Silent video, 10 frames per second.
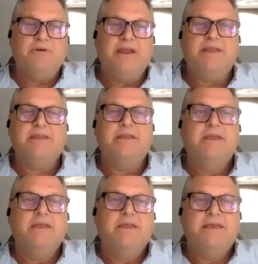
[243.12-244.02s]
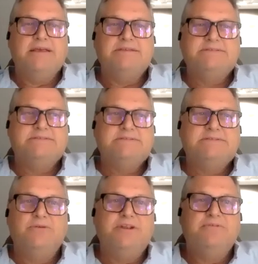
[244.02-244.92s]
copywriting
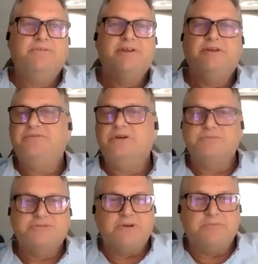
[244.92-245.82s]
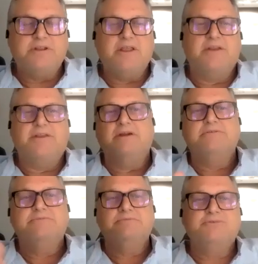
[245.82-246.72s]
is no different than a film script, than
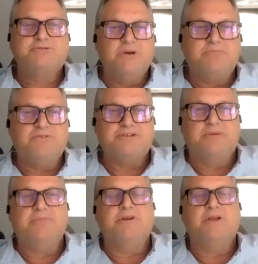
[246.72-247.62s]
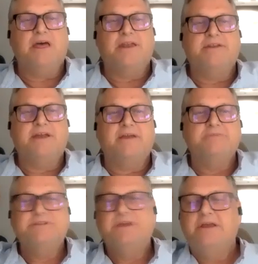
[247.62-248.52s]
a script for something a lot of
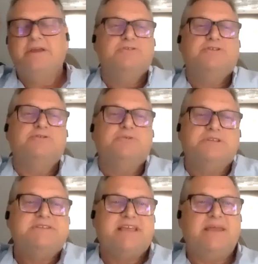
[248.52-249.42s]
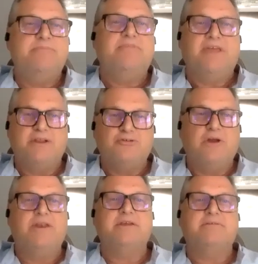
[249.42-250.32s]
times. You're still doing the same thing,
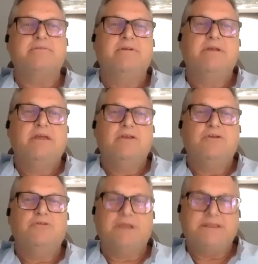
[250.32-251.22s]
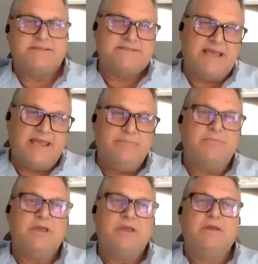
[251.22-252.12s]
trying to create the
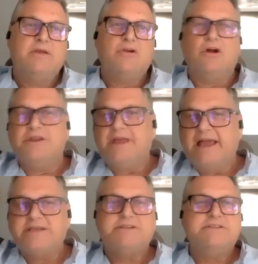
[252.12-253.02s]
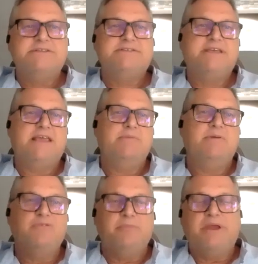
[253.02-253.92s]
same call to action, the
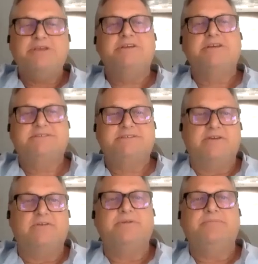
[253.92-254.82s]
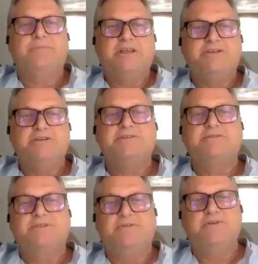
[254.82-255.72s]
same information, etc. It's
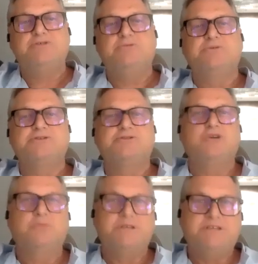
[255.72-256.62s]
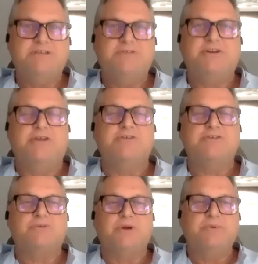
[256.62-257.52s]
just the visuals are so much easier to tell
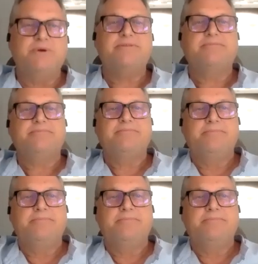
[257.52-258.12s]
the story with.